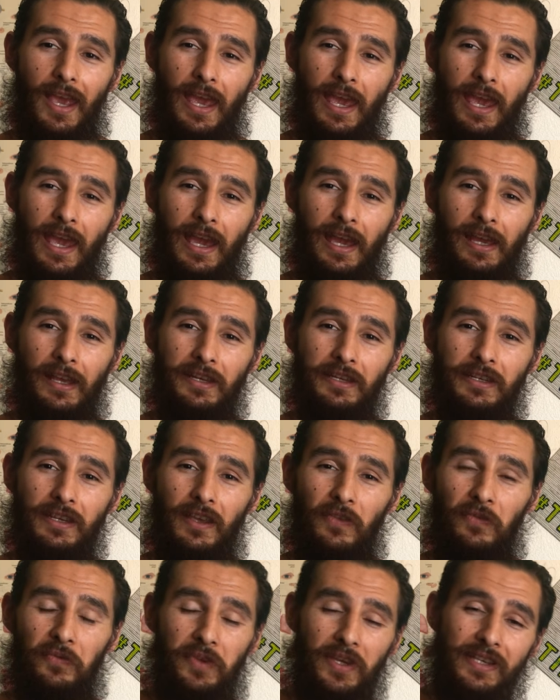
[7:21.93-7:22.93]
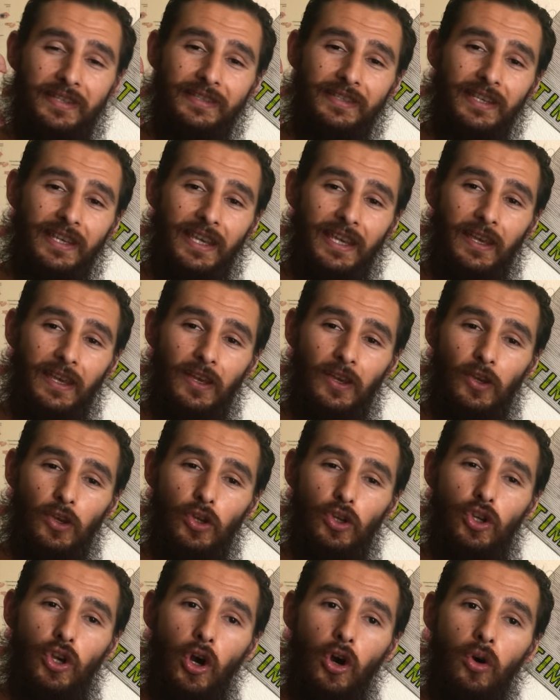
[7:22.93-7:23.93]
And this
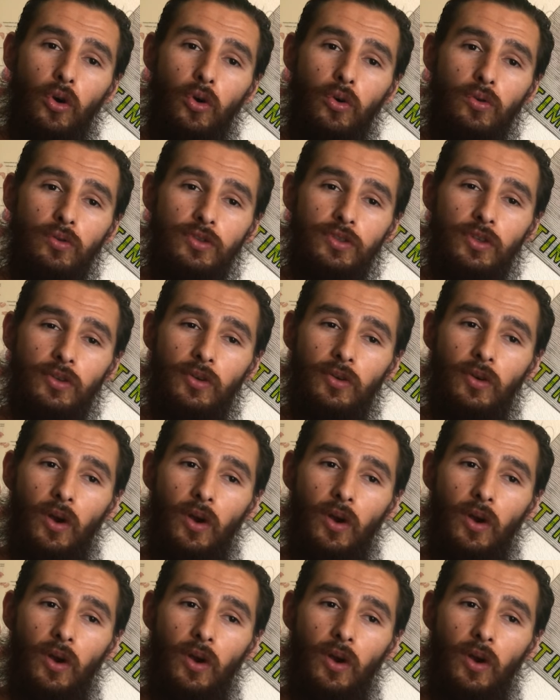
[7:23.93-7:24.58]
goes